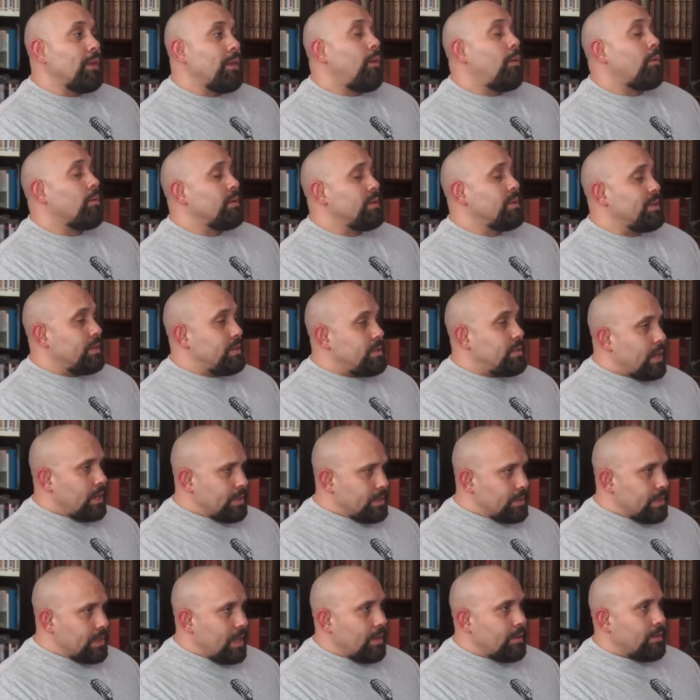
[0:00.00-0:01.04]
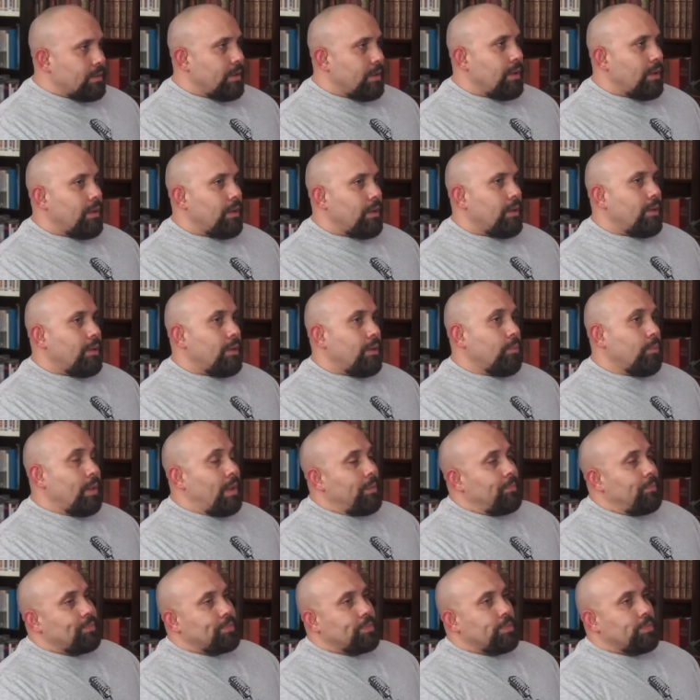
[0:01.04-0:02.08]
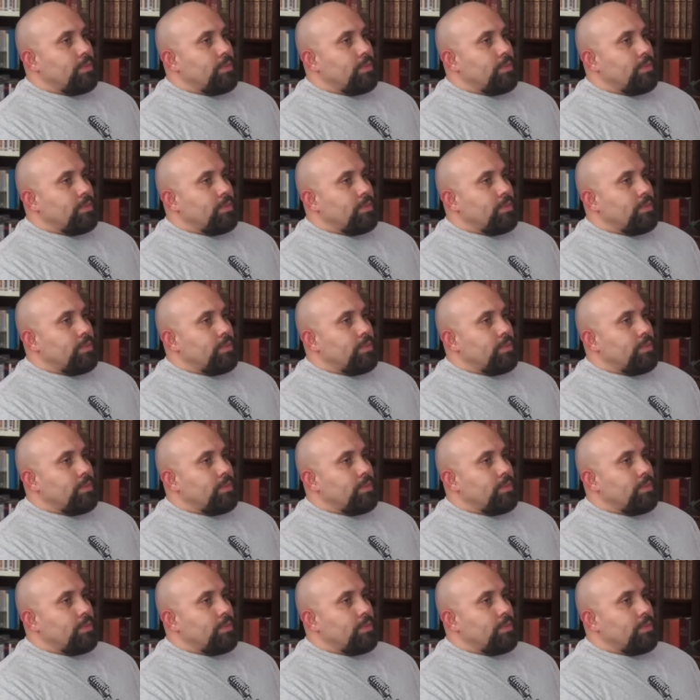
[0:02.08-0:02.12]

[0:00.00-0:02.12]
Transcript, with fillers: or suggest that? Well,